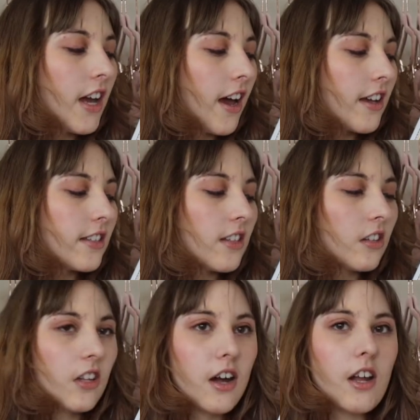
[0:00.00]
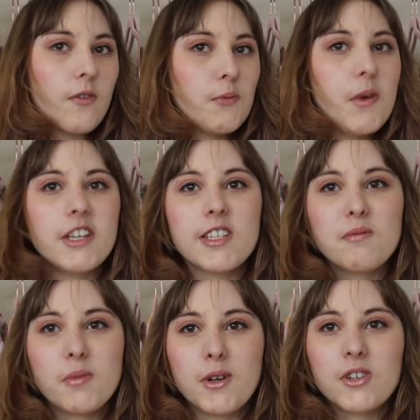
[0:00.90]
has a lot of
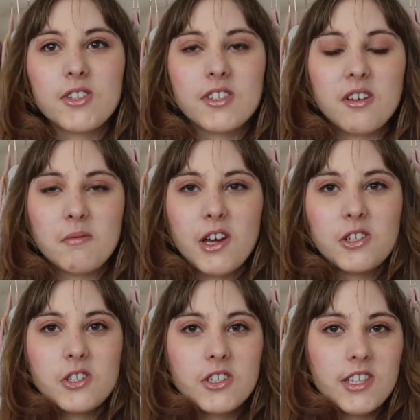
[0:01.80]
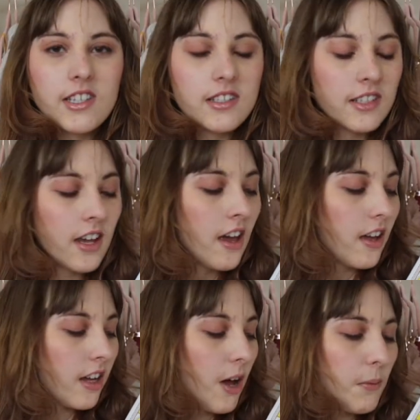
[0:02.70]
amazing books, not just these
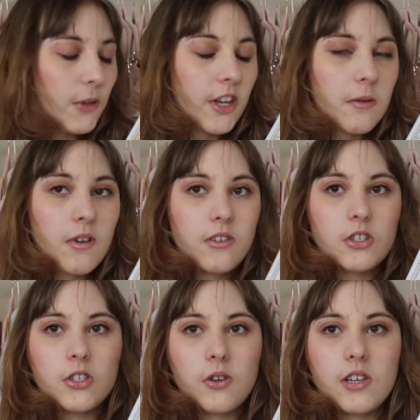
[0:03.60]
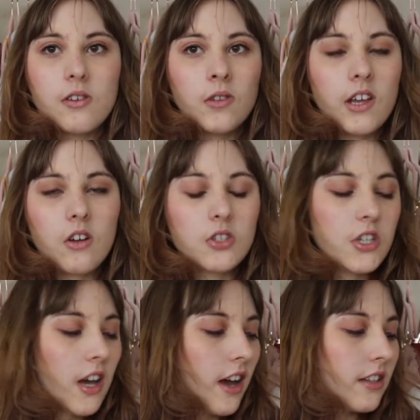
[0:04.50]
couple that I'm going to show you. Like
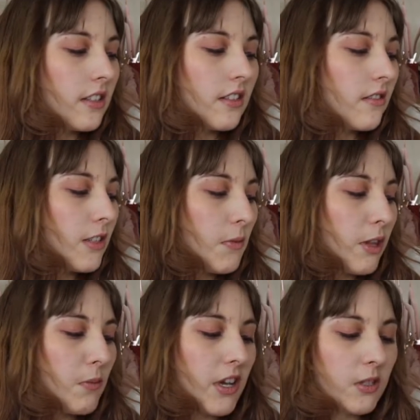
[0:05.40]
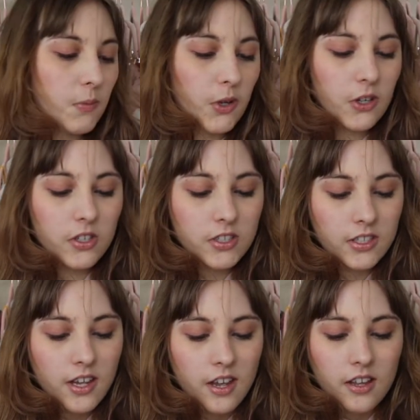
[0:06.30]
she has some of the best
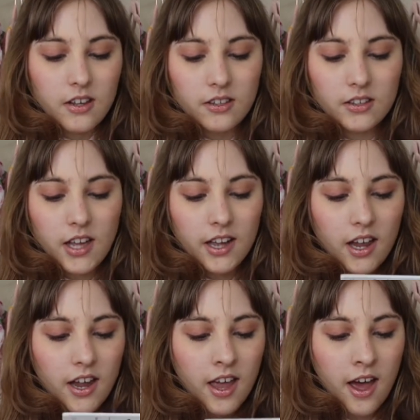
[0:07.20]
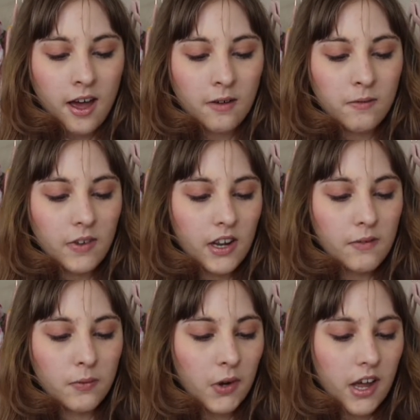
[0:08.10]
books that I have and
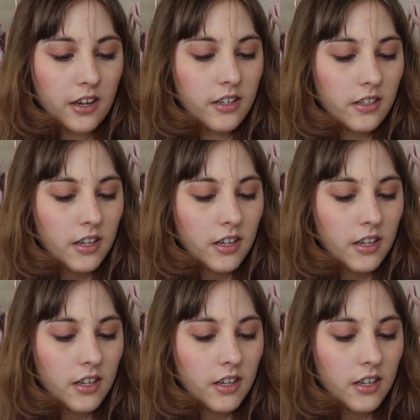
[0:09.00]
I've read,